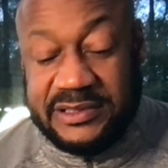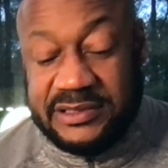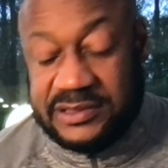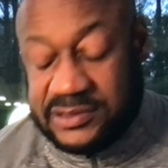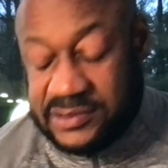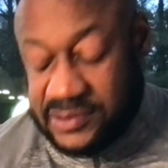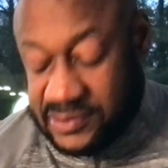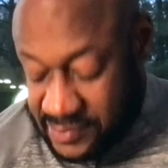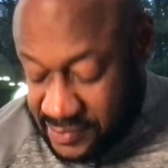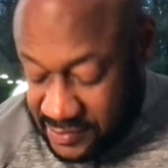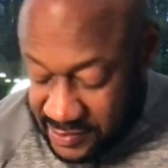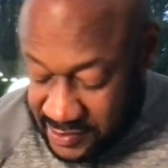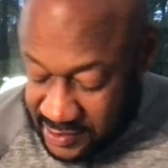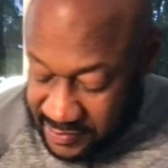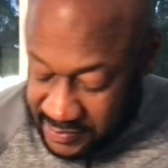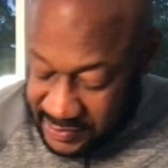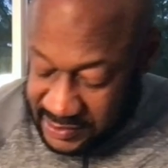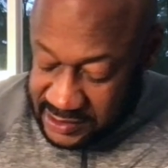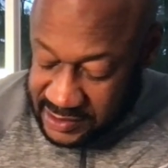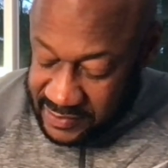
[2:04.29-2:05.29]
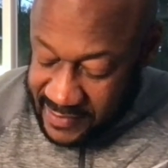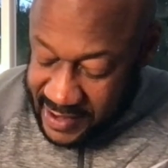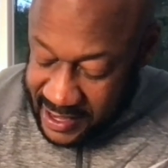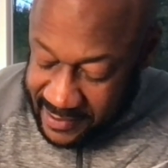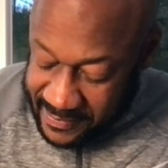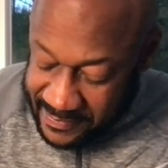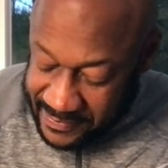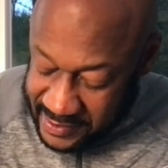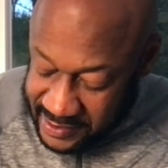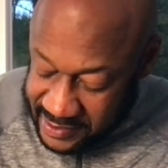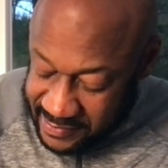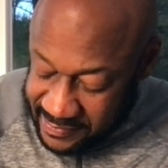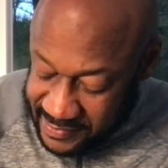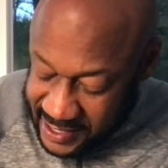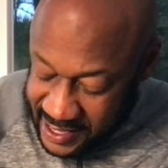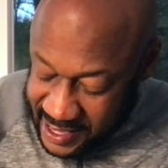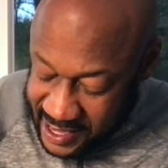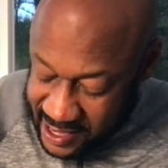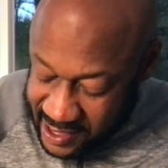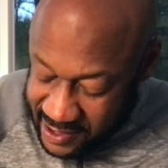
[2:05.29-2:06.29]
So let me see if I can put him
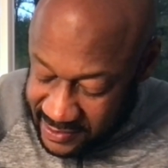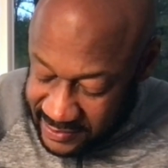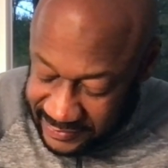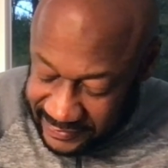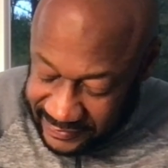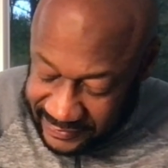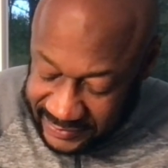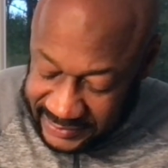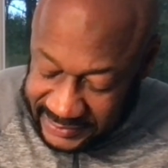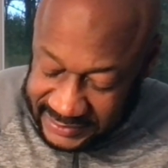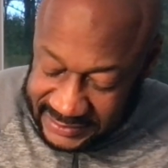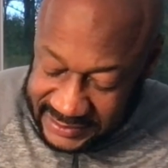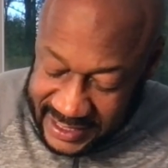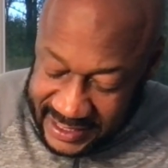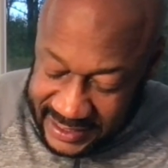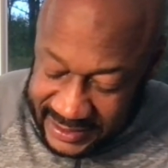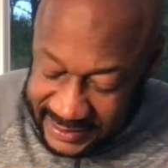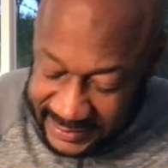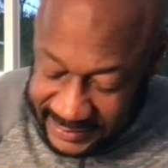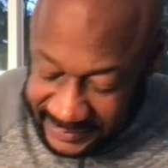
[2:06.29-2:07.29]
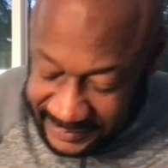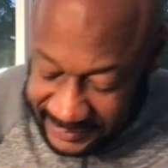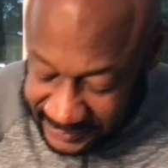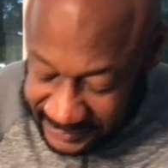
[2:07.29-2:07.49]
down for a second.